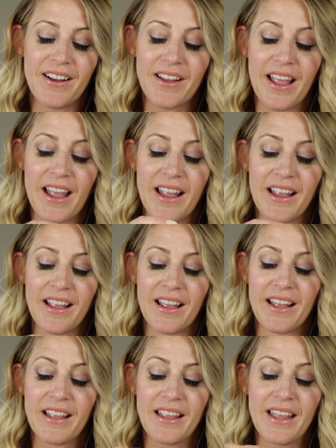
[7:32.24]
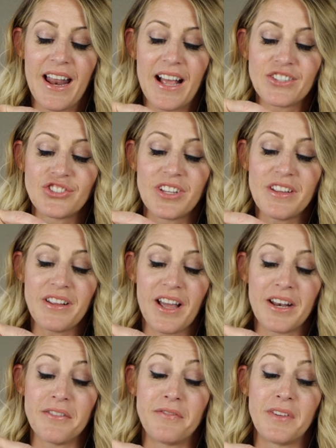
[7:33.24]
okay, it actually
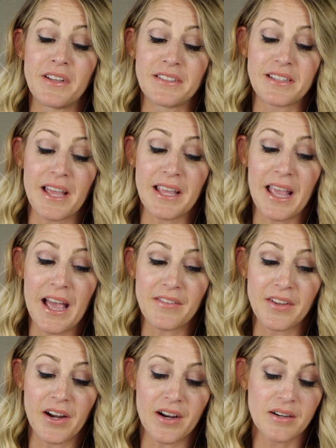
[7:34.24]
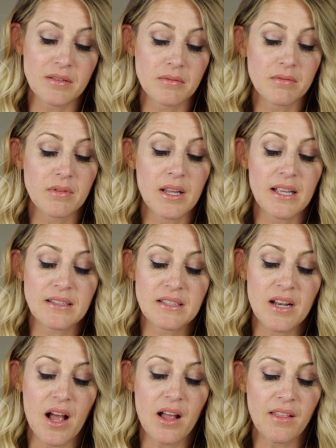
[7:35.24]
kind of feels like caviar.
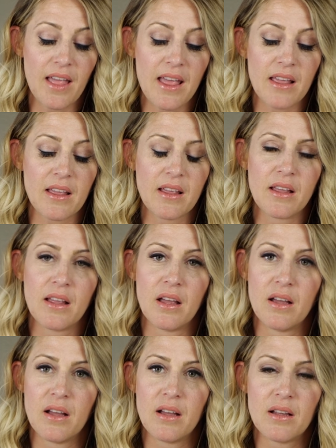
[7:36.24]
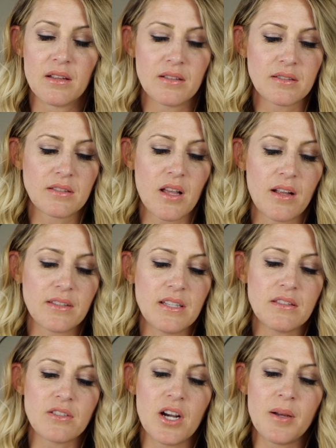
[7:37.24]
It's not like
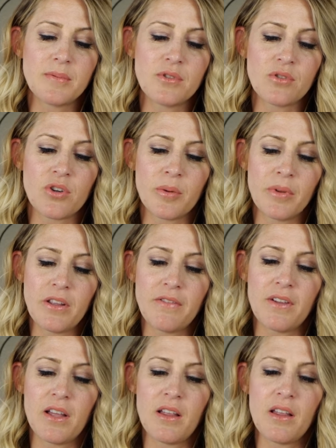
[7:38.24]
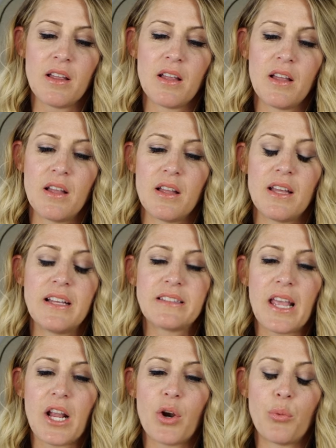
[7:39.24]
salty scrubs normally feel.
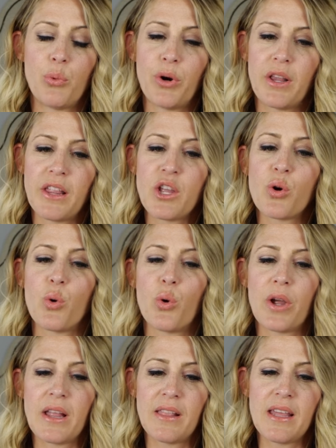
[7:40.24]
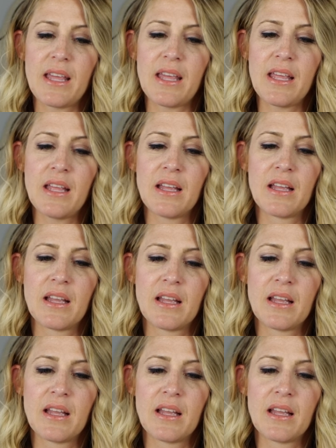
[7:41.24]
It's like a really oily,